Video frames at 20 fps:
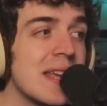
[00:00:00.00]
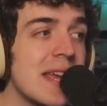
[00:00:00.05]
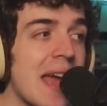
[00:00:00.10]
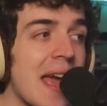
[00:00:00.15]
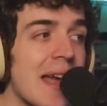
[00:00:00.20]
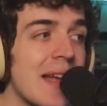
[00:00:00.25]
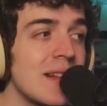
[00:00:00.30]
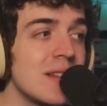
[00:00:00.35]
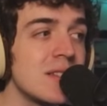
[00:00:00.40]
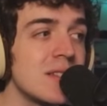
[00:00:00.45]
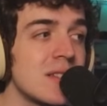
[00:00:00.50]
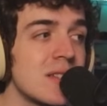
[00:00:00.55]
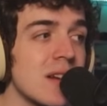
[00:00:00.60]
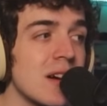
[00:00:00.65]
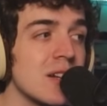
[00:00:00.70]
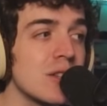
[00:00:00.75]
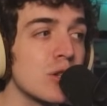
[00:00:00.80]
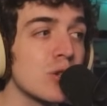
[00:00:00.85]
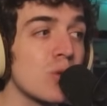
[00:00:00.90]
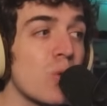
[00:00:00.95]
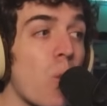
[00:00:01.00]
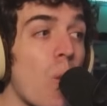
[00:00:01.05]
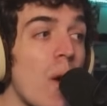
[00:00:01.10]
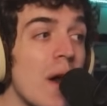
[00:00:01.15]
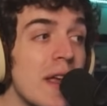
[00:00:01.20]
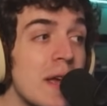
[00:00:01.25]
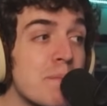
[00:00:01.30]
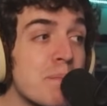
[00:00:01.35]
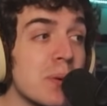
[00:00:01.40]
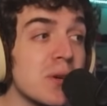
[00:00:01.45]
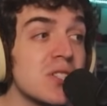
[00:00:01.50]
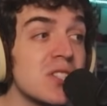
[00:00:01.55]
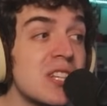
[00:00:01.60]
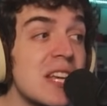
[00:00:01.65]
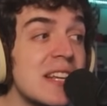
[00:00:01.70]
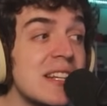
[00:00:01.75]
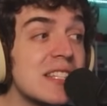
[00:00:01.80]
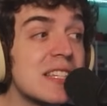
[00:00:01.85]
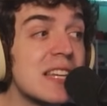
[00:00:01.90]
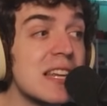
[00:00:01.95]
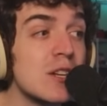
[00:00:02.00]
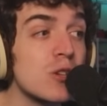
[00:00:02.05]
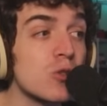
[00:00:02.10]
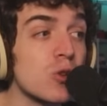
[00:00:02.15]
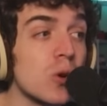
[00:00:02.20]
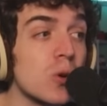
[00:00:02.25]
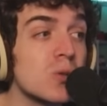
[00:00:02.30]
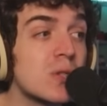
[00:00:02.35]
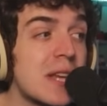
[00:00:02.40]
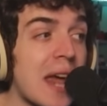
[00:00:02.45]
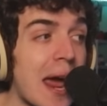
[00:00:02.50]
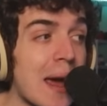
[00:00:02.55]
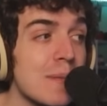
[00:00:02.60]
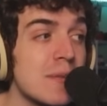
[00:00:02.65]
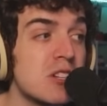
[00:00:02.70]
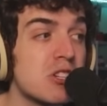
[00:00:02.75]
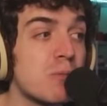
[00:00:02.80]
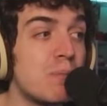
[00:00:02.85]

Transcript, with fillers: gains a 20% Dendro damage